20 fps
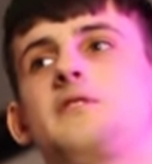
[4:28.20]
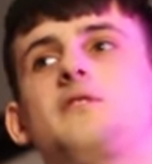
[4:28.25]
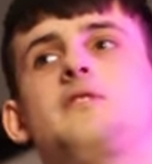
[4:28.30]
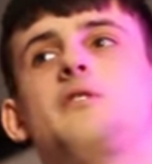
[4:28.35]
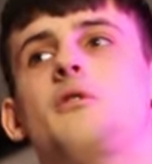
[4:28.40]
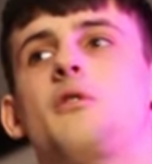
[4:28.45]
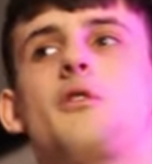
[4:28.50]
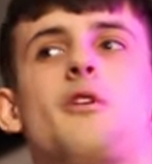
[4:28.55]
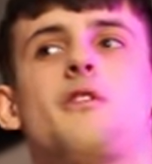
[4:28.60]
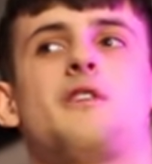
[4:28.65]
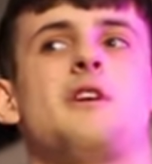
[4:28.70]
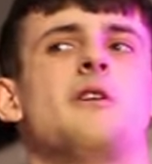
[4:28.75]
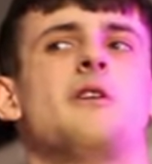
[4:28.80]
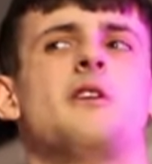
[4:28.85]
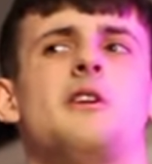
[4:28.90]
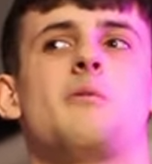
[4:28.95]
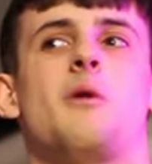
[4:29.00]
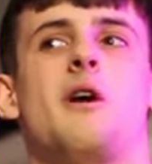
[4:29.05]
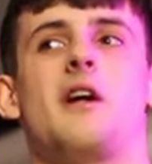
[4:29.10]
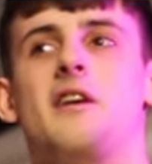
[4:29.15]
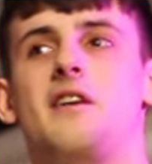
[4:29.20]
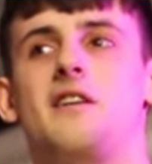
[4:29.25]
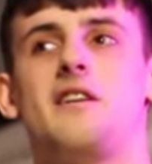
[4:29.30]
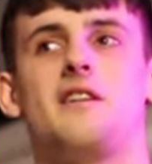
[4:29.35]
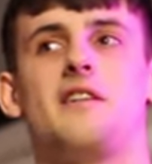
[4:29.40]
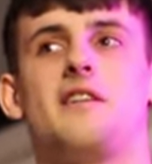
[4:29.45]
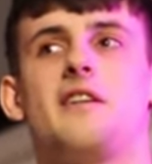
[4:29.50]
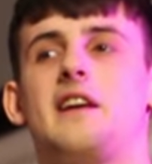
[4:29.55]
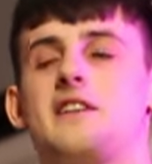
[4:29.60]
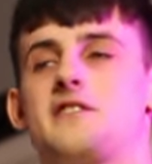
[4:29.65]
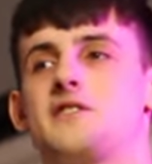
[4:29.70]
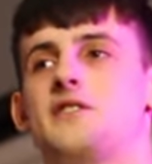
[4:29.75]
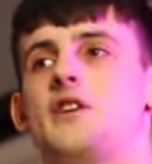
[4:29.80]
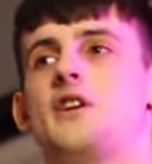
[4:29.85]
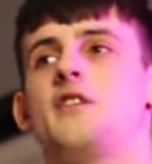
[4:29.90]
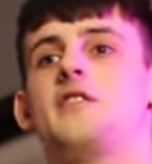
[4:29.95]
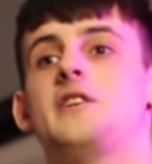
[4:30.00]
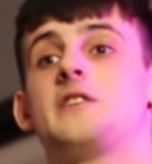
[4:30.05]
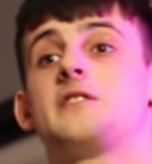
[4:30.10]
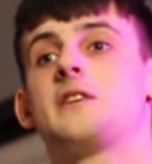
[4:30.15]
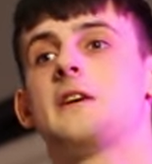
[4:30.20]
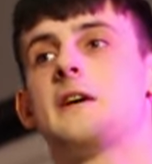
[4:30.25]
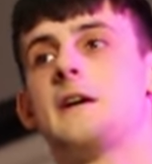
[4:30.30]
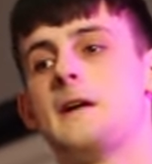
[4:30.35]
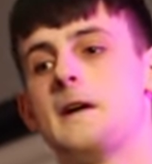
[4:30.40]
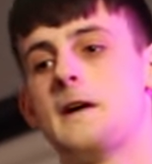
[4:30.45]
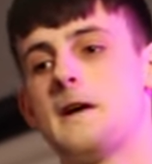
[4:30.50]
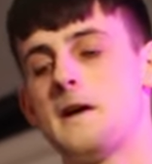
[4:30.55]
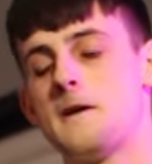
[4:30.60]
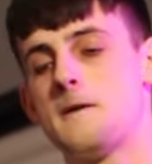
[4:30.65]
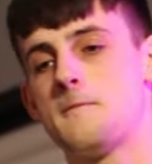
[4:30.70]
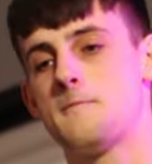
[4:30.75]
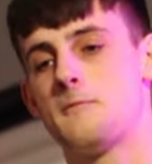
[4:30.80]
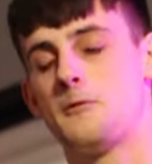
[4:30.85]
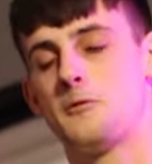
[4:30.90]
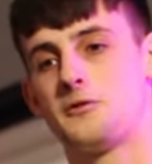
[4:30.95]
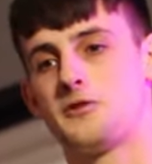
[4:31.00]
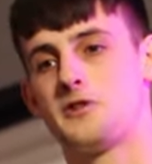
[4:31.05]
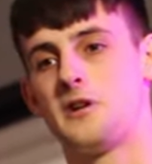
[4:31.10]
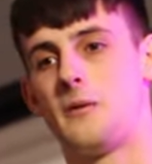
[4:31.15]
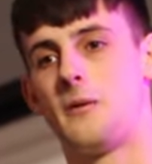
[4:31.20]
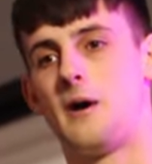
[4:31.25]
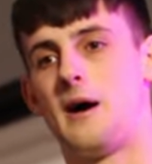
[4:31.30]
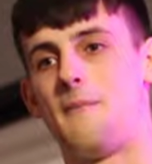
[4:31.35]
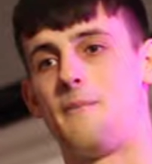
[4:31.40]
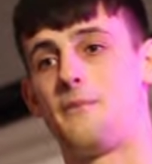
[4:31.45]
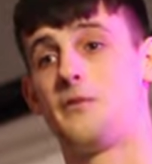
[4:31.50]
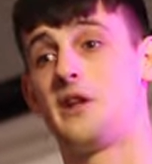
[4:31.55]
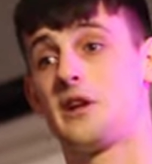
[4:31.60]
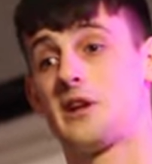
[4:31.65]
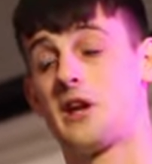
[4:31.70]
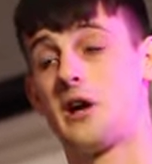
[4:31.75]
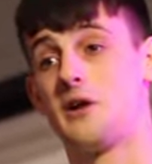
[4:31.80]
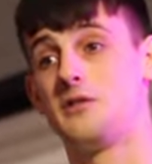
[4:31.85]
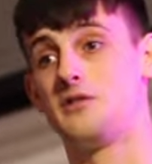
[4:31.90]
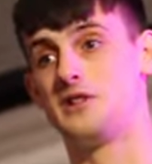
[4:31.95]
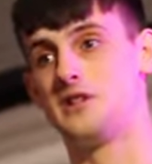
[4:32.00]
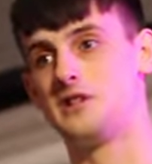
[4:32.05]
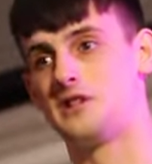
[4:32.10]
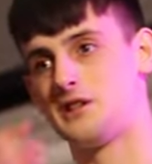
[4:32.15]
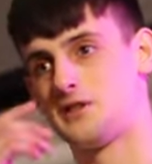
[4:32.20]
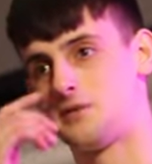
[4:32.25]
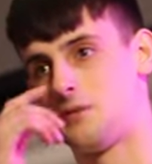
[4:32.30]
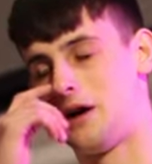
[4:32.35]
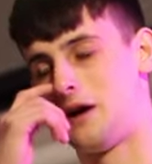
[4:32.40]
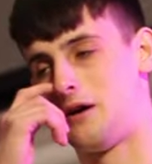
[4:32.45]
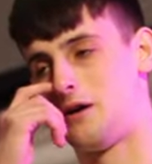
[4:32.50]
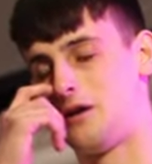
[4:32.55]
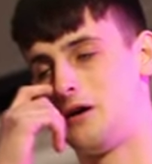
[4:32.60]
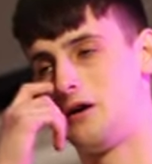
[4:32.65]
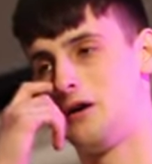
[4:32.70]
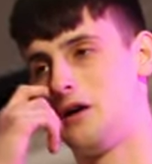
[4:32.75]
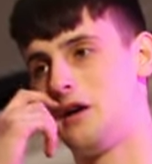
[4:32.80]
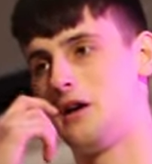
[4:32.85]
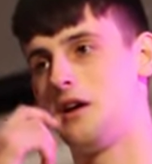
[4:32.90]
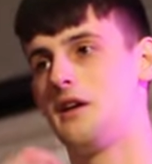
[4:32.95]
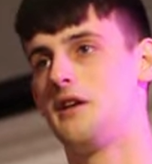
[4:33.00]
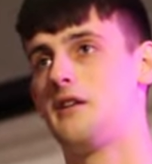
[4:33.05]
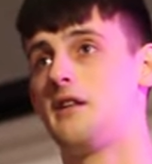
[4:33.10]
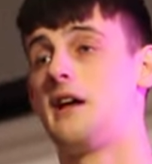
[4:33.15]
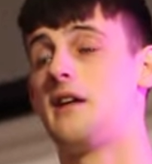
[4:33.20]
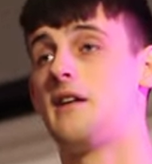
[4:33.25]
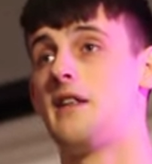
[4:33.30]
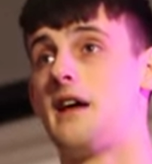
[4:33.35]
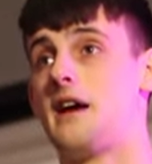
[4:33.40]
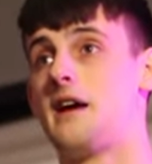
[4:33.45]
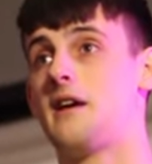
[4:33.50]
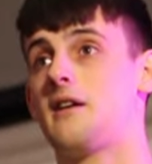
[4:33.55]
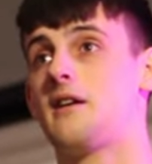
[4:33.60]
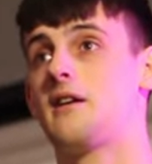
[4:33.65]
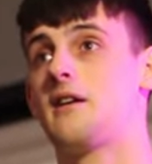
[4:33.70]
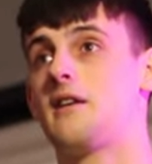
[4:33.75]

you're not the only one that's nervous. Also, the coaches as well, that there,